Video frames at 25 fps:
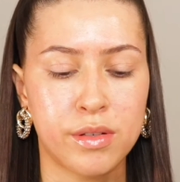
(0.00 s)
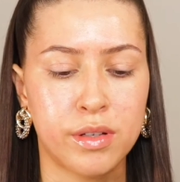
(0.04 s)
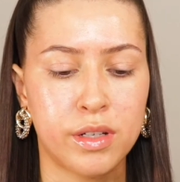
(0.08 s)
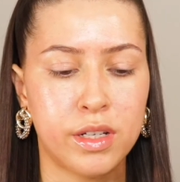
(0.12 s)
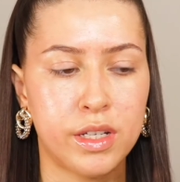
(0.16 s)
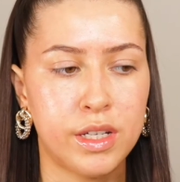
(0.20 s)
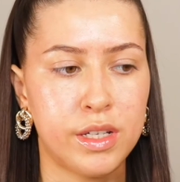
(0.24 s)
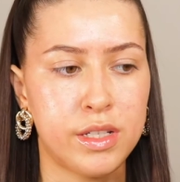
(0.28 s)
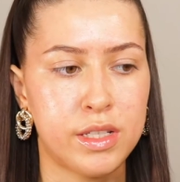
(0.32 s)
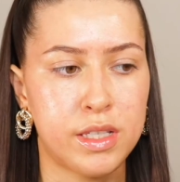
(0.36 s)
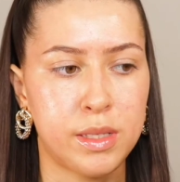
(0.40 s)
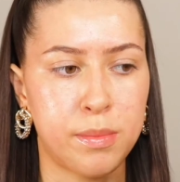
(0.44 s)
going to
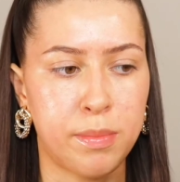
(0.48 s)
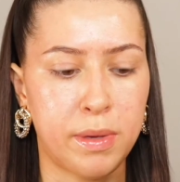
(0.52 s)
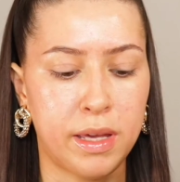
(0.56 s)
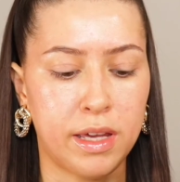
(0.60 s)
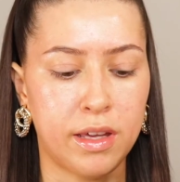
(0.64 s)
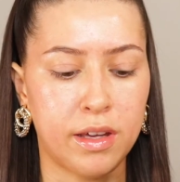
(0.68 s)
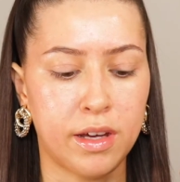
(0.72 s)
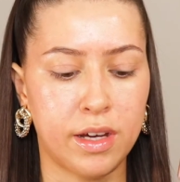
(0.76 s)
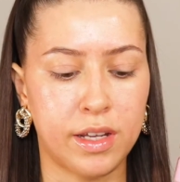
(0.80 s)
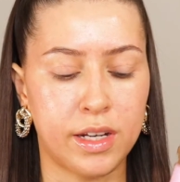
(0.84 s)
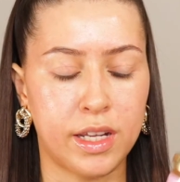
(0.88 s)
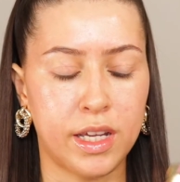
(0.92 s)
use the
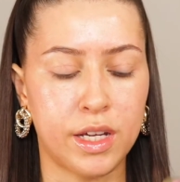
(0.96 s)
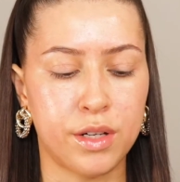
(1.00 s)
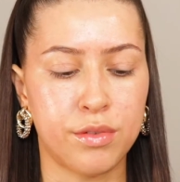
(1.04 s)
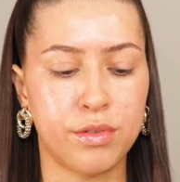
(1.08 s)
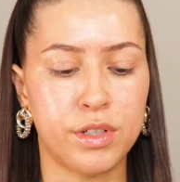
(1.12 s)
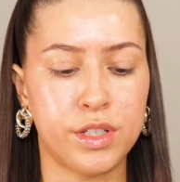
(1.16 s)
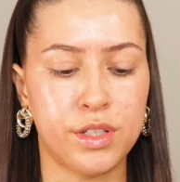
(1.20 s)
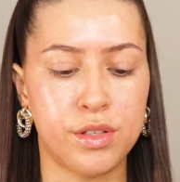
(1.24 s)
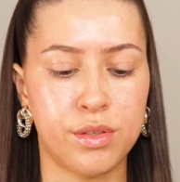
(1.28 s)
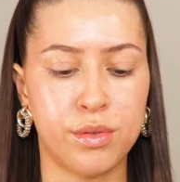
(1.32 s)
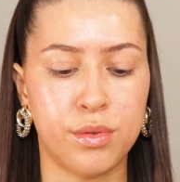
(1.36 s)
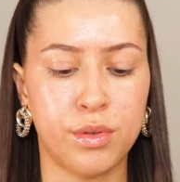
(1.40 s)
Pink Honey
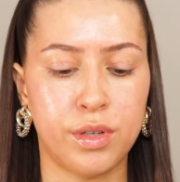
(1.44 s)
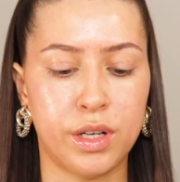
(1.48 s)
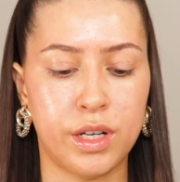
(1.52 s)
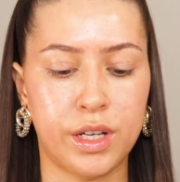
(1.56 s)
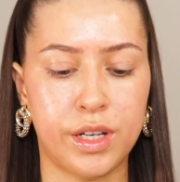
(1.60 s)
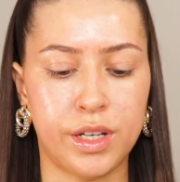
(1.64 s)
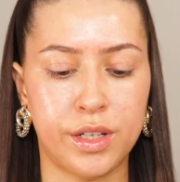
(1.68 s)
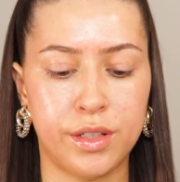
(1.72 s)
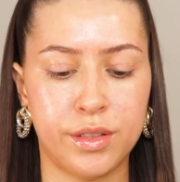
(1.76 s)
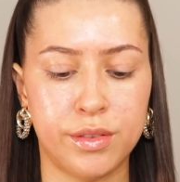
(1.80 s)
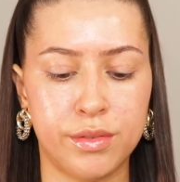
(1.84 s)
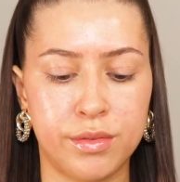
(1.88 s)
Original
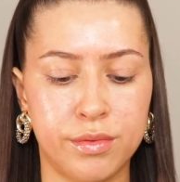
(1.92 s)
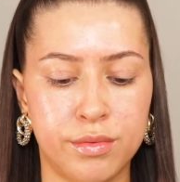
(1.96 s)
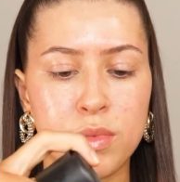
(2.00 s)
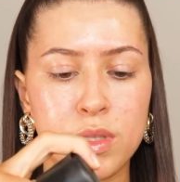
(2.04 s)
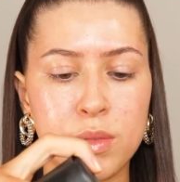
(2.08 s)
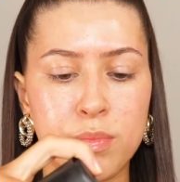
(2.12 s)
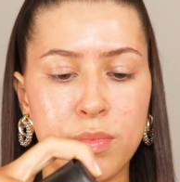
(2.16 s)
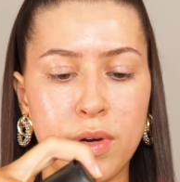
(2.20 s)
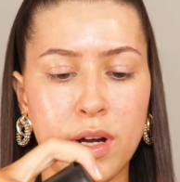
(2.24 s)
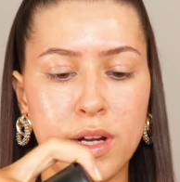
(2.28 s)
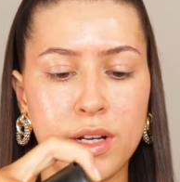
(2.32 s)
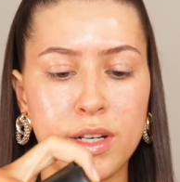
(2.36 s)
Glue.
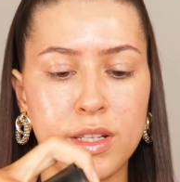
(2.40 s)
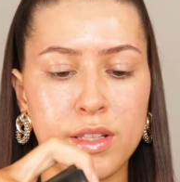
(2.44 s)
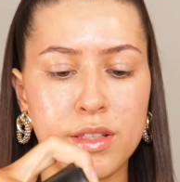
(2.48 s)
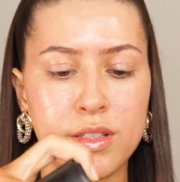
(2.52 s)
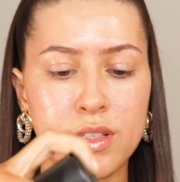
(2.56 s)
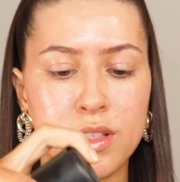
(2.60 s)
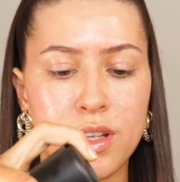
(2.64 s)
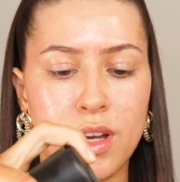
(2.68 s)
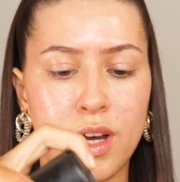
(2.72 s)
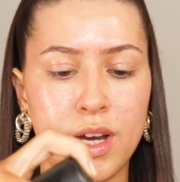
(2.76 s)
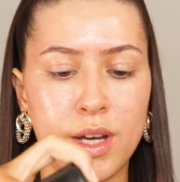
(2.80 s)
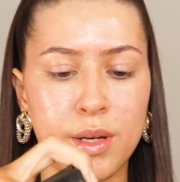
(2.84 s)
Spraying
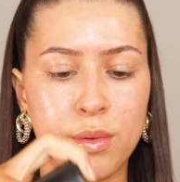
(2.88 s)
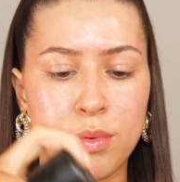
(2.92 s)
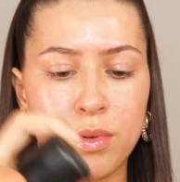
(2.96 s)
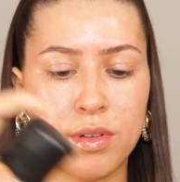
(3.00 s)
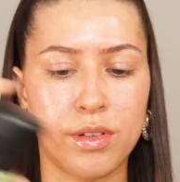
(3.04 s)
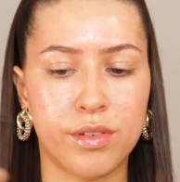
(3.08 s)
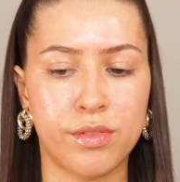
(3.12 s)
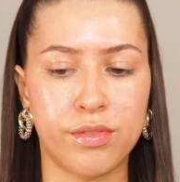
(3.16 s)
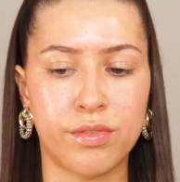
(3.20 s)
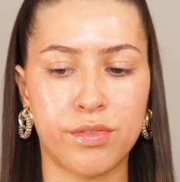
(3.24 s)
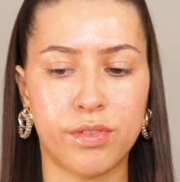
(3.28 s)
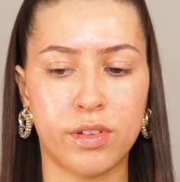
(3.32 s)
inside
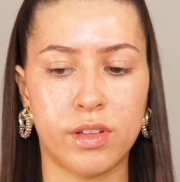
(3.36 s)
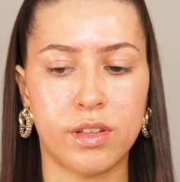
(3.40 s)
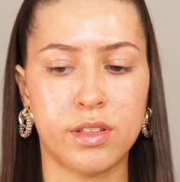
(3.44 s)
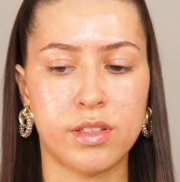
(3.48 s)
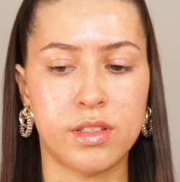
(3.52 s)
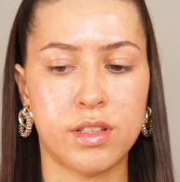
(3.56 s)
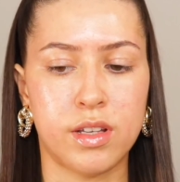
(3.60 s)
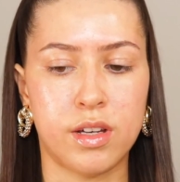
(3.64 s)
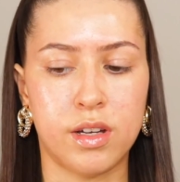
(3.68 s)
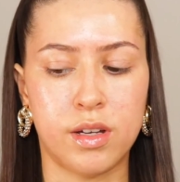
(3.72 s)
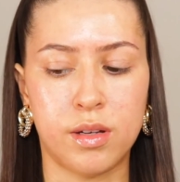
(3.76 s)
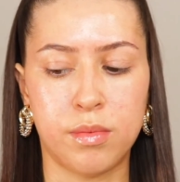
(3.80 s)
with
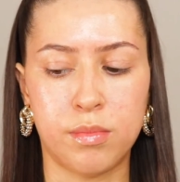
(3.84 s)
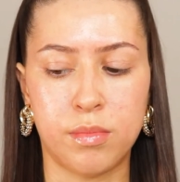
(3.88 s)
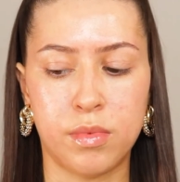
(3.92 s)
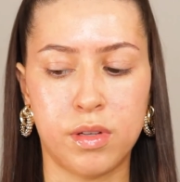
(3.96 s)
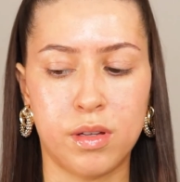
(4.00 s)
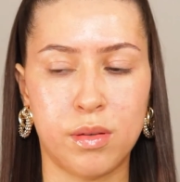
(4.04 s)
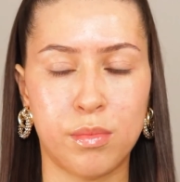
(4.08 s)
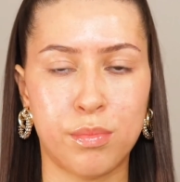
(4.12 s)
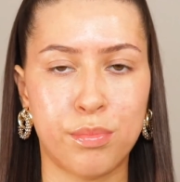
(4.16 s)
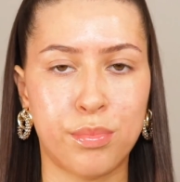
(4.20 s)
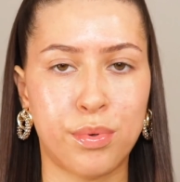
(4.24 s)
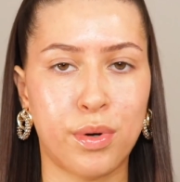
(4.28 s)
some
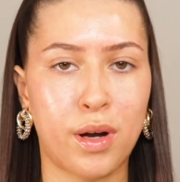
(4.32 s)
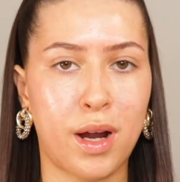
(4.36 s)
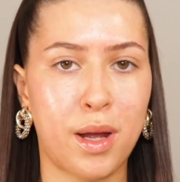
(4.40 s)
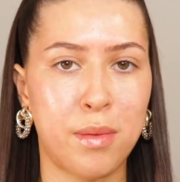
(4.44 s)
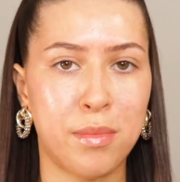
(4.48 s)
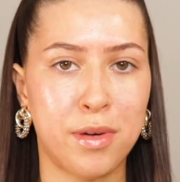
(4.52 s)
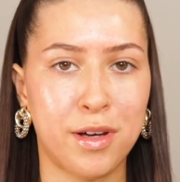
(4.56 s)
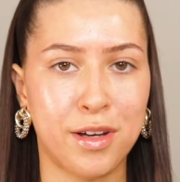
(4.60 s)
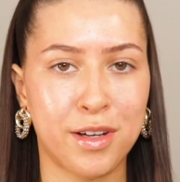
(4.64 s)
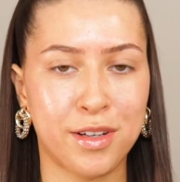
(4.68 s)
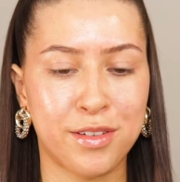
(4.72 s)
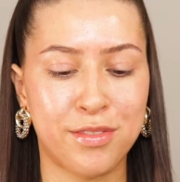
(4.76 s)

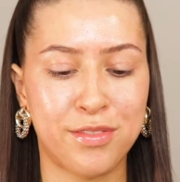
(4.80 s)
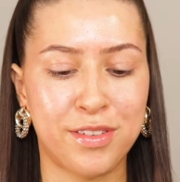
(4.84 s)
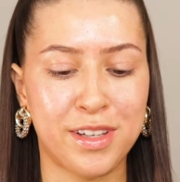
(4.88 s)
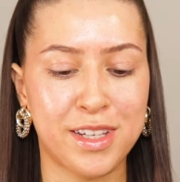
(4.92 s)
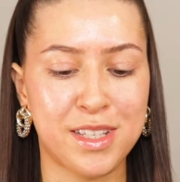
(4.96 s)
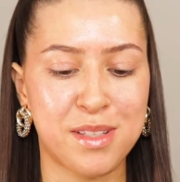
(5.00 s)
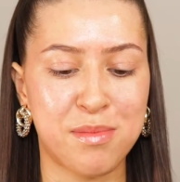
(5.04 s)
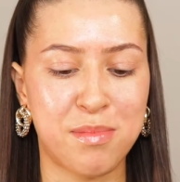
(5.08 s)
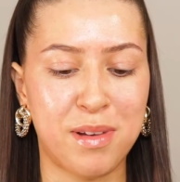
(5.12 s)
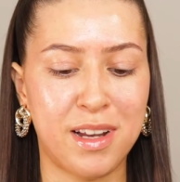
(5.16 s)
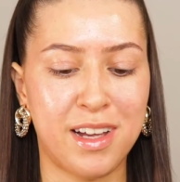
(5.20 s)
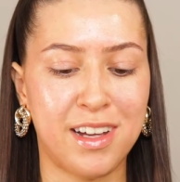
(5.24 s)
Primark
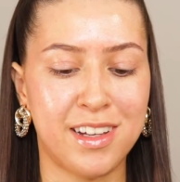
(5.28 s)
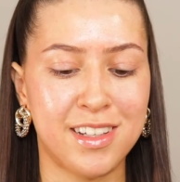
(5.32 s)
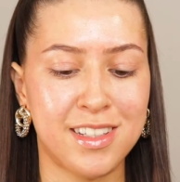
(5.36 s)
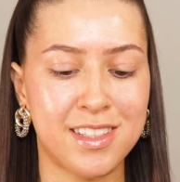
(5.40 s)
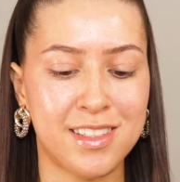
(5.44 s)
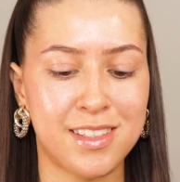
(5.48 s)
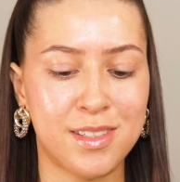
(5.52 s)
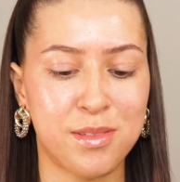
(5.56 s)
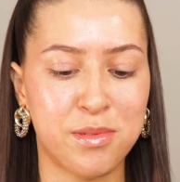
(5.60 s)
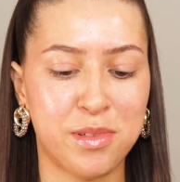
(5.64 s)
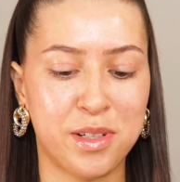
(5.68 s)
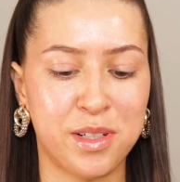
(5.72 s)
Fix
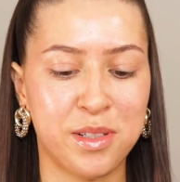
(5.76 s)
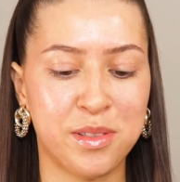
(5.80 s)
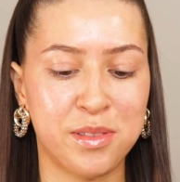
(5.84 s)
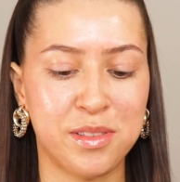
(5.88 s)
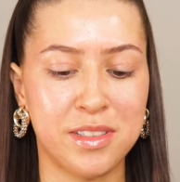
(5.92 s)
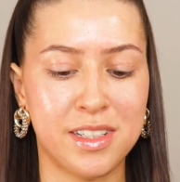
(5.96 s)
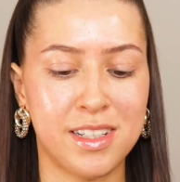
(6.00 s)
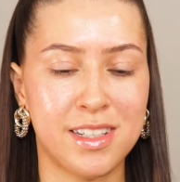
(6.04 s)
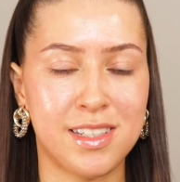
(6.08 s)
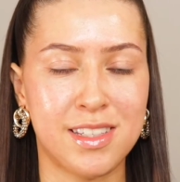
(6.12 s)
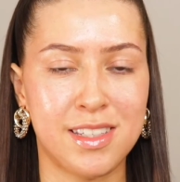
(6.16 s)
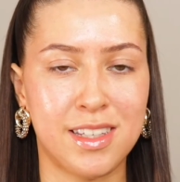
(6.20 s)
Plus. Well,
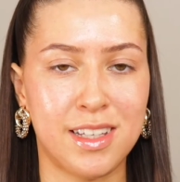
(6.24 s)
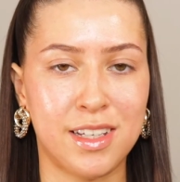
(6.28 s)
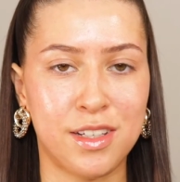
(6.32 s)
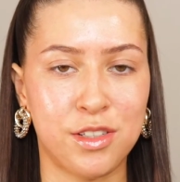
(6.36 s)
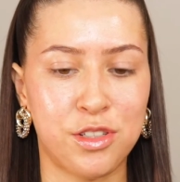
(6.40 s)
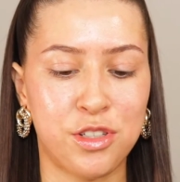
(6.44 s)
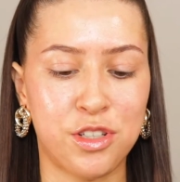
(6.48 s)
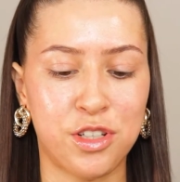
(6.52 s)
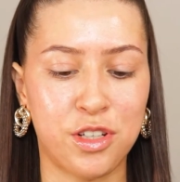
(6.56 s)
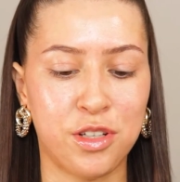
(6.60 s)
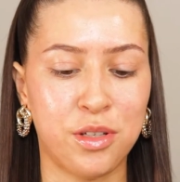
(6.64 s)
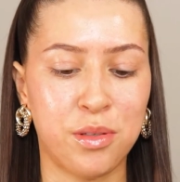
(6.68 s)
it's the
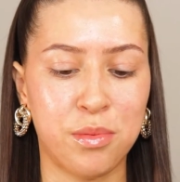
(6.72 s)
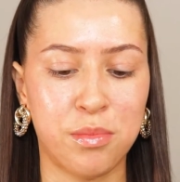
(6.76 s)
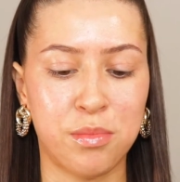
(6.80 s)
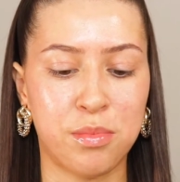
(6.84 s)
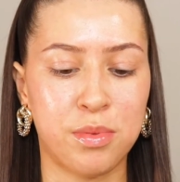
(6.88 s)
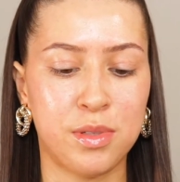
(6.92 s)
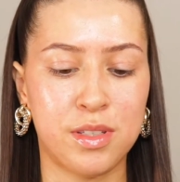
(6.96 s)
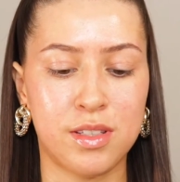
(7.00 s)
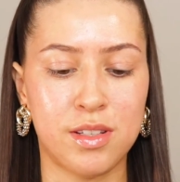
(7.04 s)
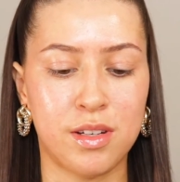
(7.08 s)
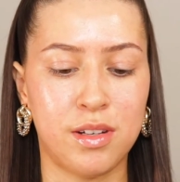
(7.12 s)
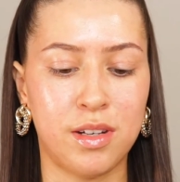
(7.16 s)
dupe,
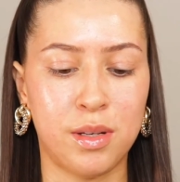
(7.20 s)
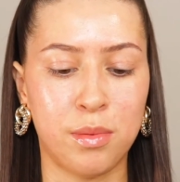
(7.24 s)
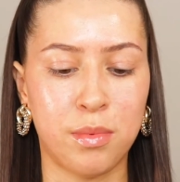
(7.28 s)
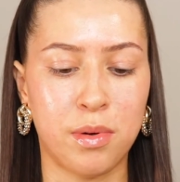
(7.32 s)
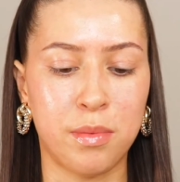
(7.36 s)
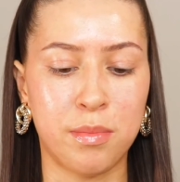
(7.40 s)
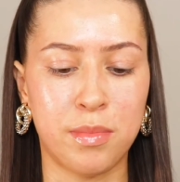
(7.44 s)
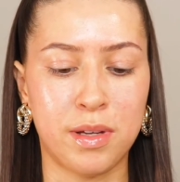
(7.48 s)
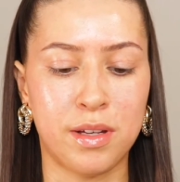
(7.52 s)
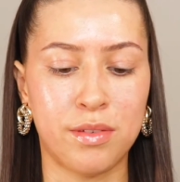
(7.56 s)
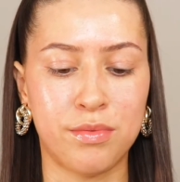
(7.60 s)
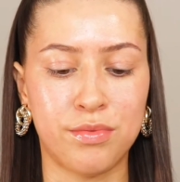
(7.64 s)
it's only
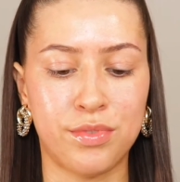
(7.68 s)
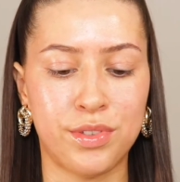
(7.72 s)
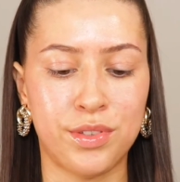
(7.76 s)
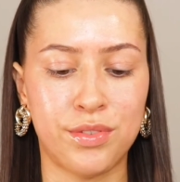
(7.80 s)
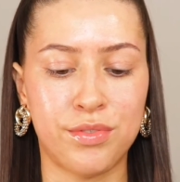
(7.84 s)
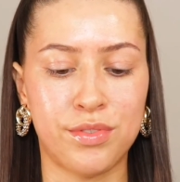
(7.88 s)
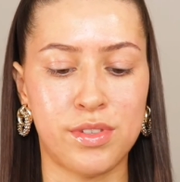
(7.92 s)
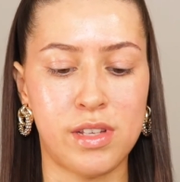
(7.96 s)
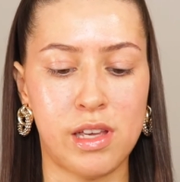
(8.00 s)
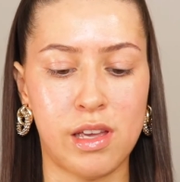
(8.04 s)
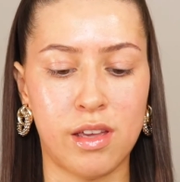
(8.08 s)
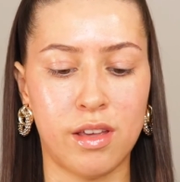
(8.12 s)

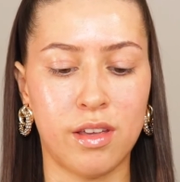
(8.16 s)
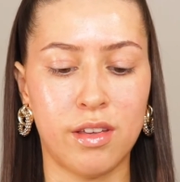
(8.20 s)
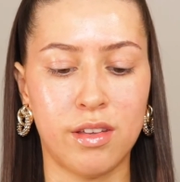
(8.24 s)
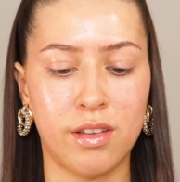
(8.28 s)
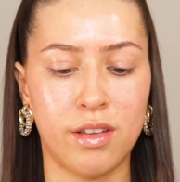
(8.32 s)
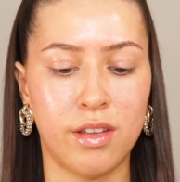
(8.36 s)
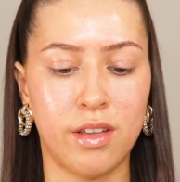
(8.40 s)
£1.50.